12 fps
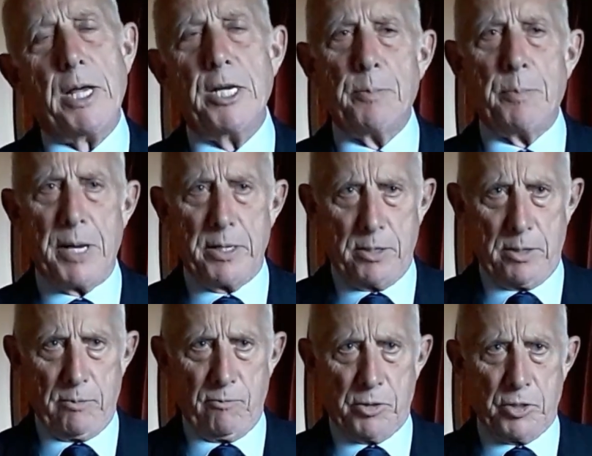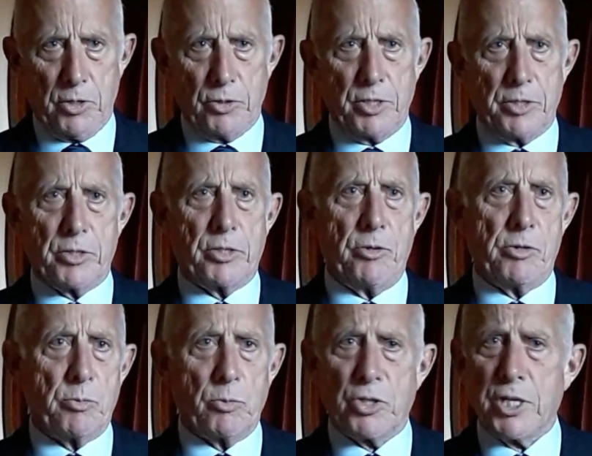independent research
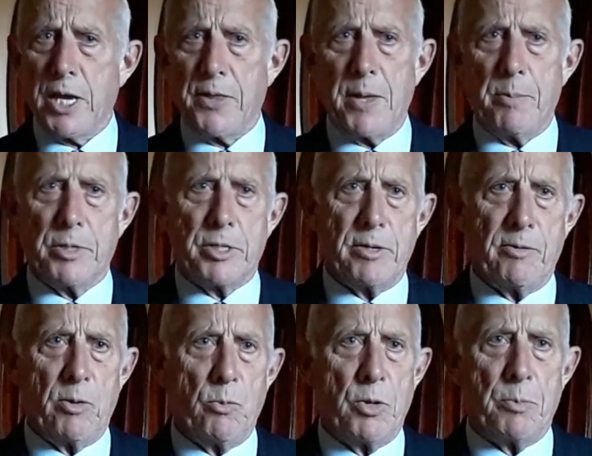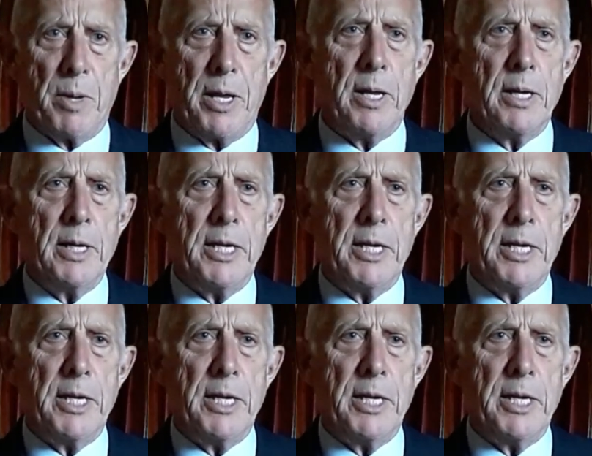institutes will share their material with me.